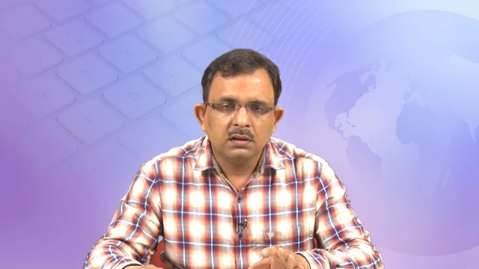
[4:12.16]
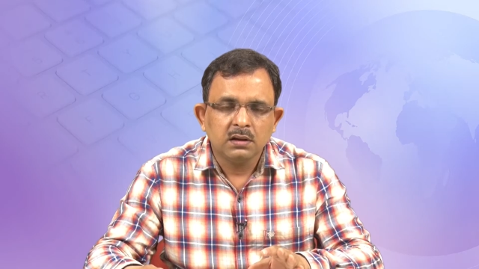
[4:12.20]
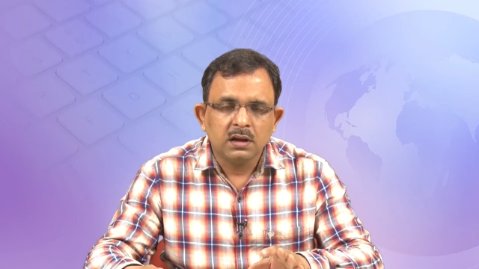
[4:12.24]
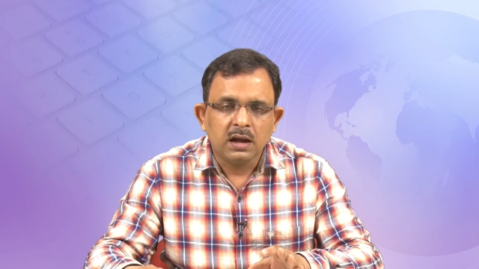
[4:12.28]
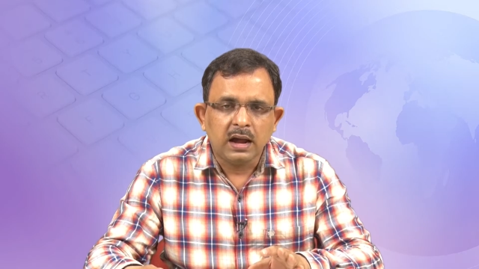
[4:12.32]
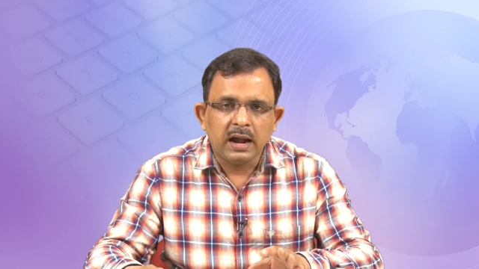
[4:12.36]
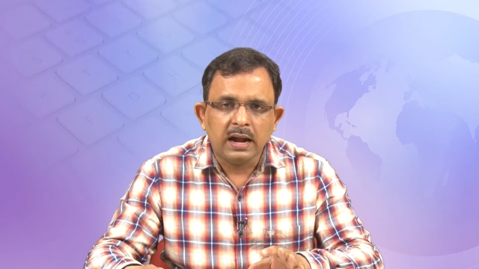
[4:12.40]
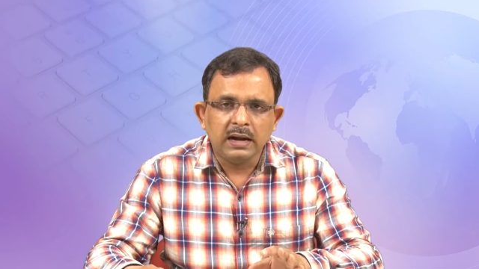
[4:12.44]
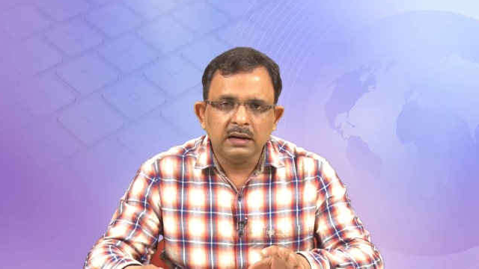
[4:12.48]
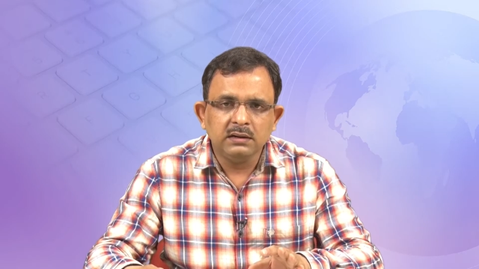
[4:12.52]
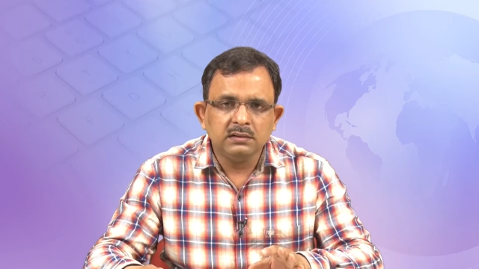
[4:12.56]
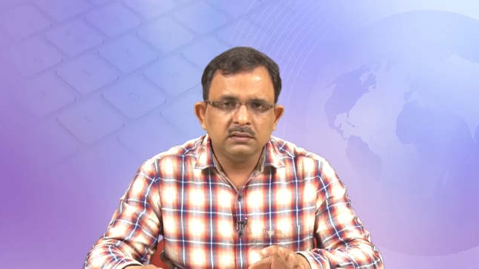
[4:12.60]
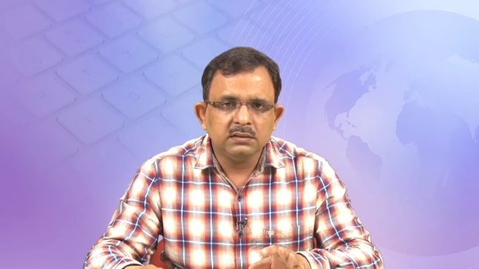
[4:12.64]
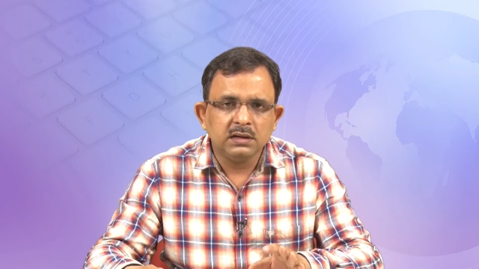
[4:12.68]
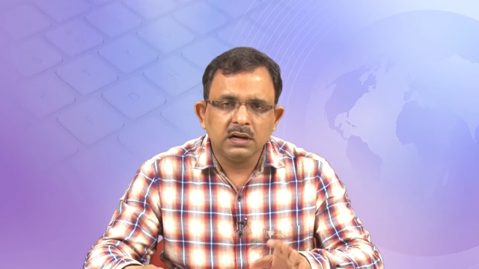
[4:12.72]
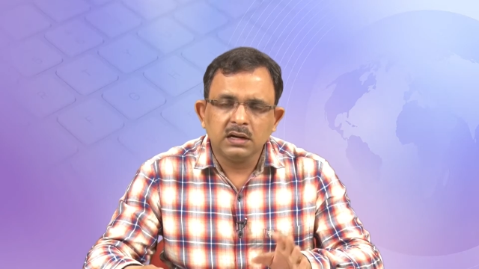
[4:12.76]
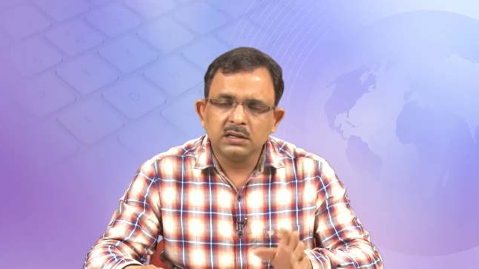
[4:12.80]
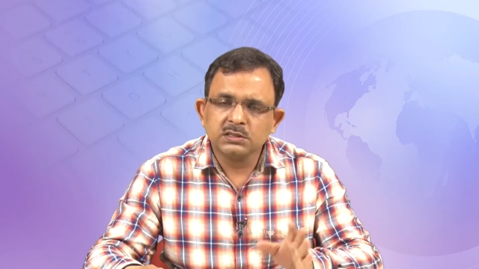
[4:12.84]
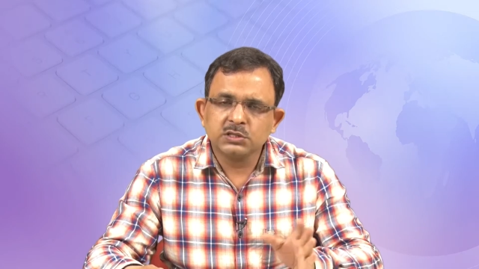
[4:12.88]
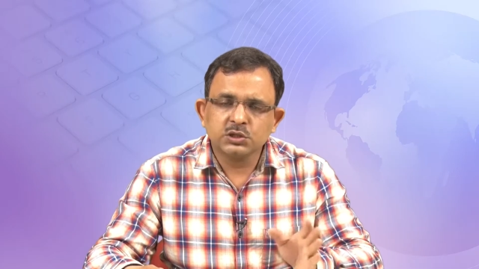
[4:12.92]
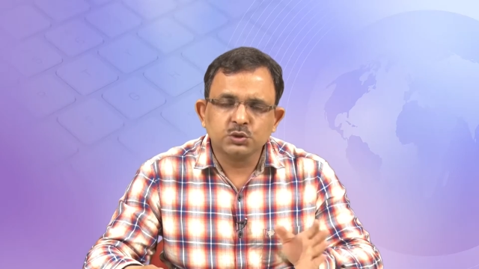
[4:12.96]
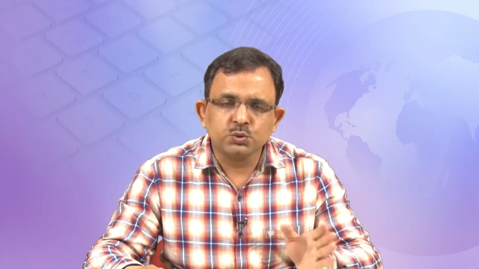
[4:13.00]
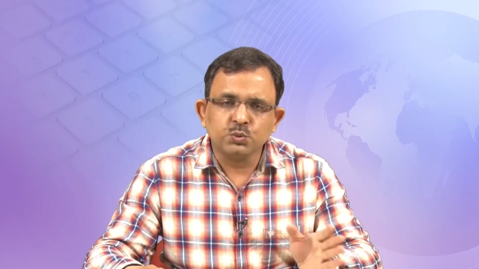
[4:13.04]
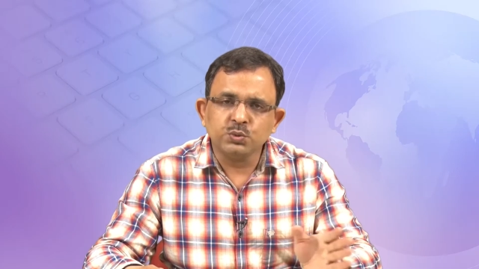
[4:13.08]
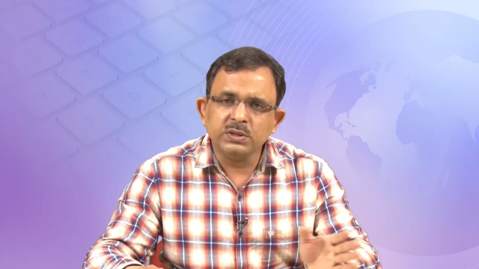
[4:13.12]
And a
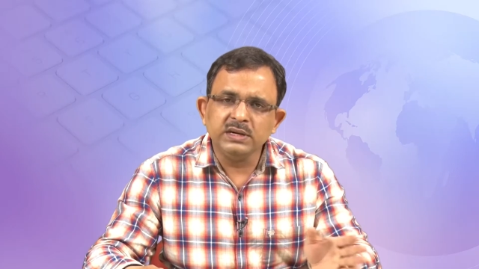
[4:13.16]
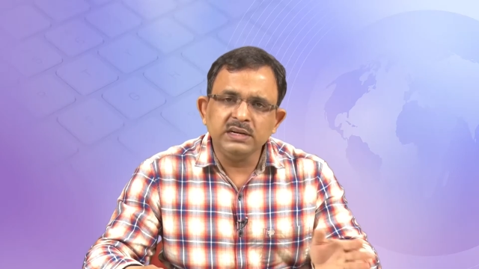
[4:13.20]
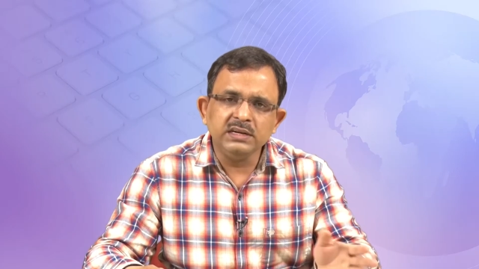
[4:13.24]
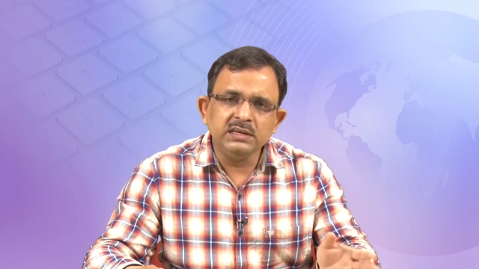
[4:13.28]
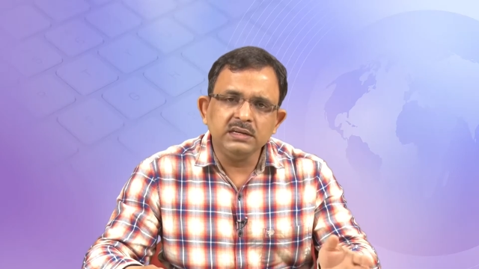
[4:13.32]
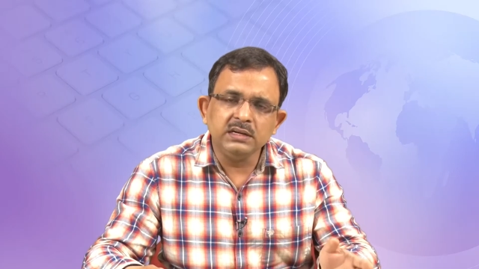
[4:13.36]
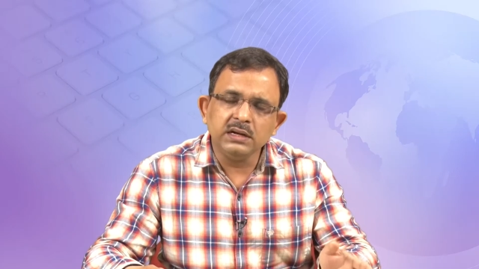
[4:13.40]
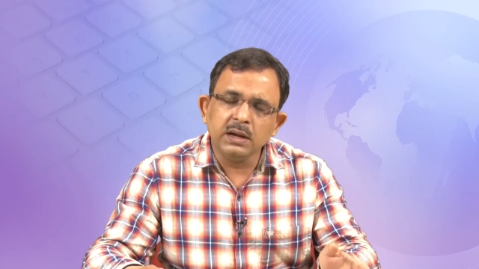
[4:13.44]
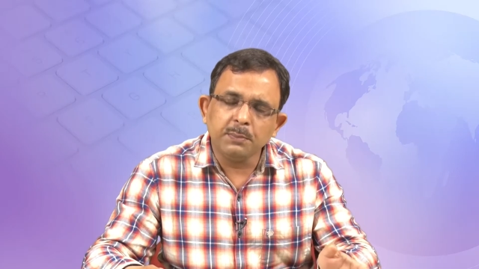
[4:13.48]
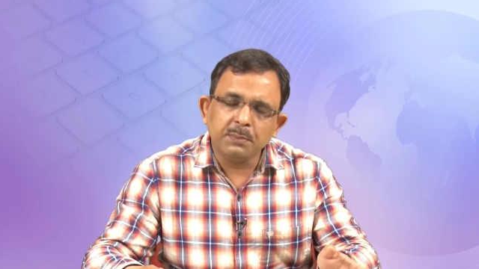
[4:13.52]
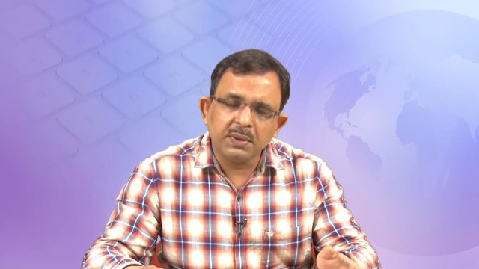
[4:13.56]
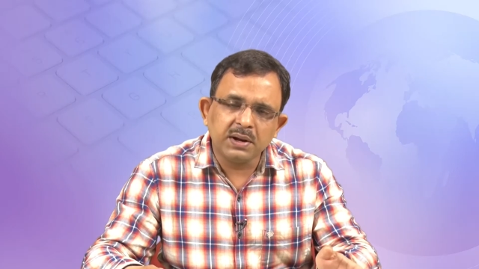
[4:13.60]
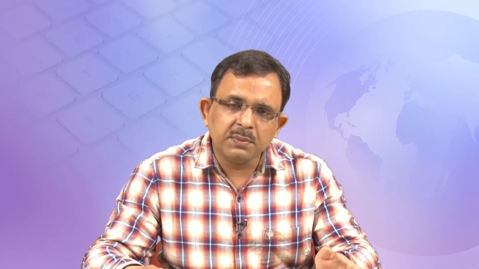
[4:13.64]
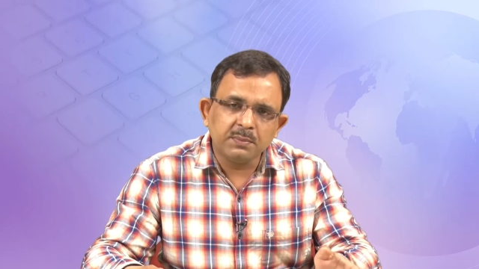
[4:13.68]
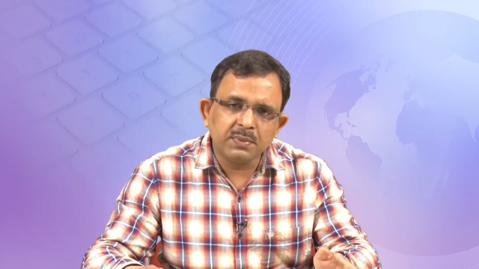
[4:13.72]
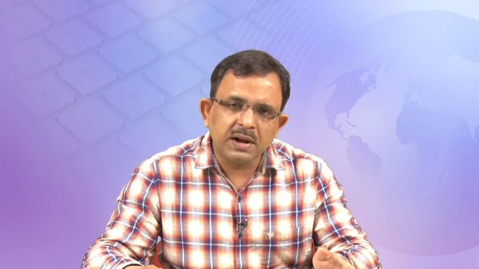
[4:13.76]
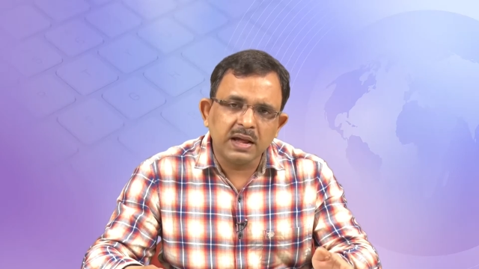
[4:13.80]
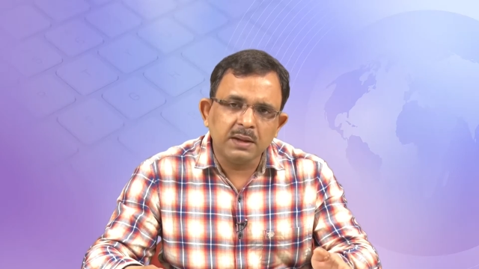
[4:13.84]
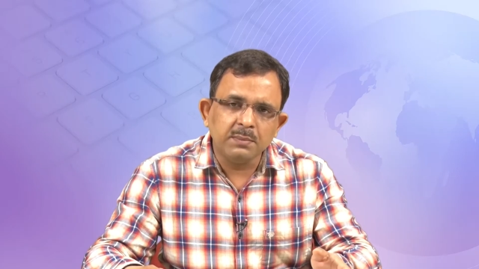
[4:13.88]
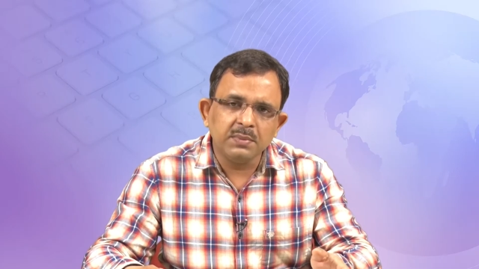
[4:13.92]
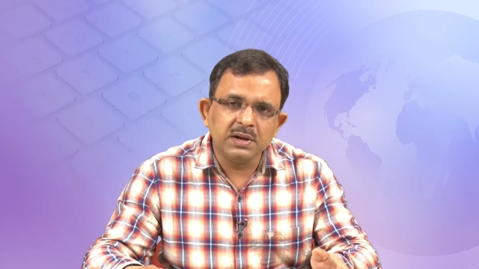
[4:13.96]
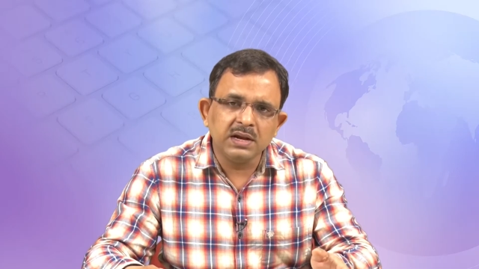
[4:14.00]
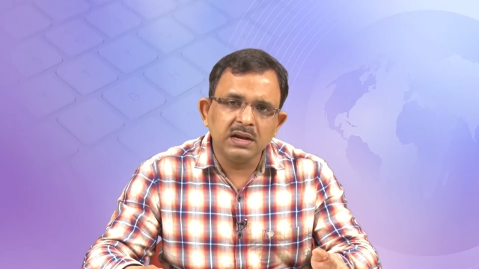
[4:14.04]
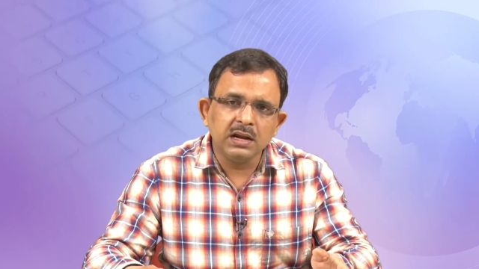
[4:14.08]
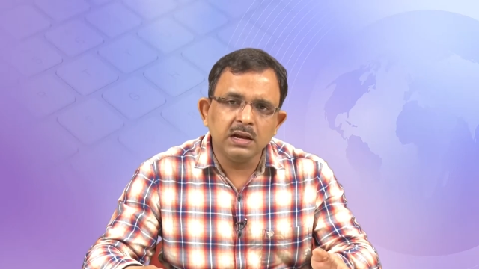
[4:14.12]
student in upper
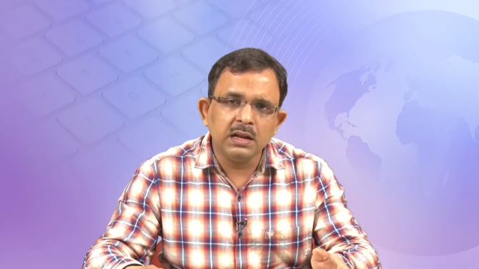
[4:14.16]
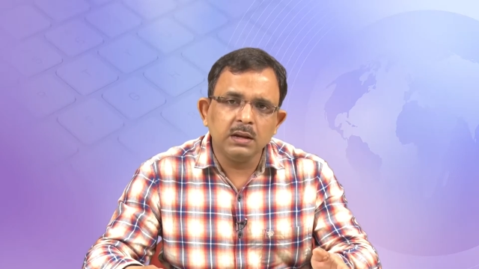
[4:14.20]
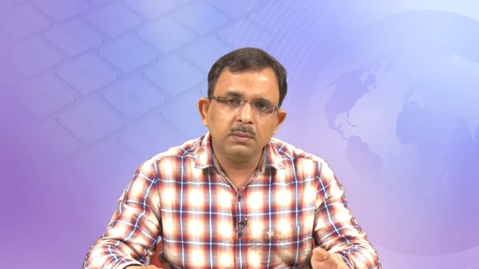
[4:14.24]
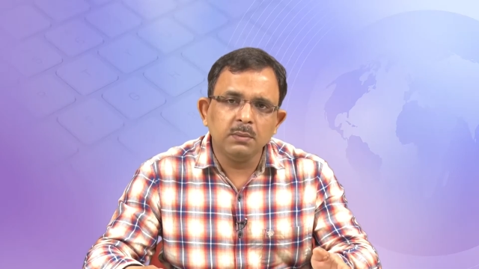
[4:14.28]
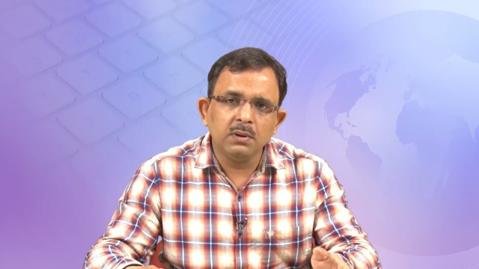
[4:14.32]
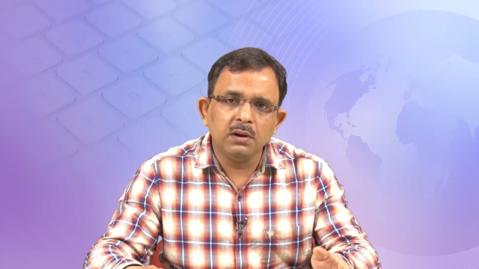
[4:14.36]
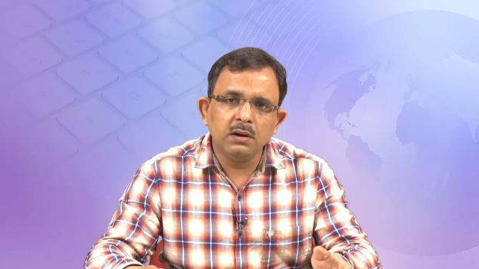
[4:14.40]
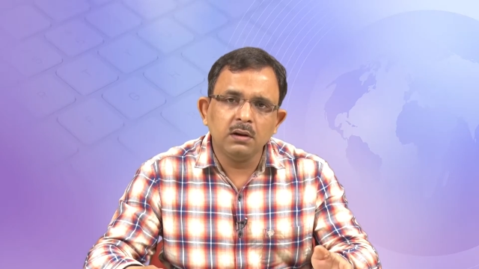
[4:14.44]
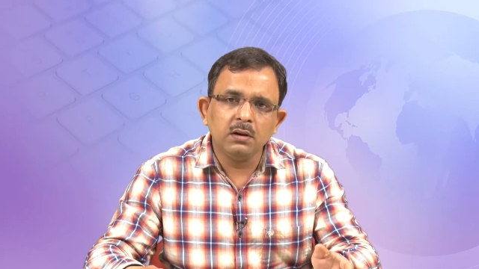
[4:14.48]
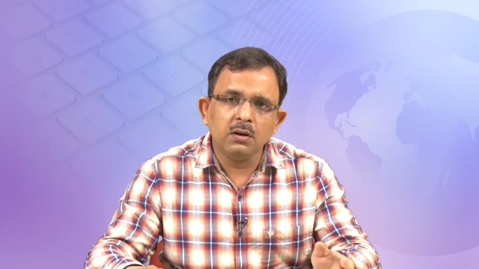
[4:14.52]
primary level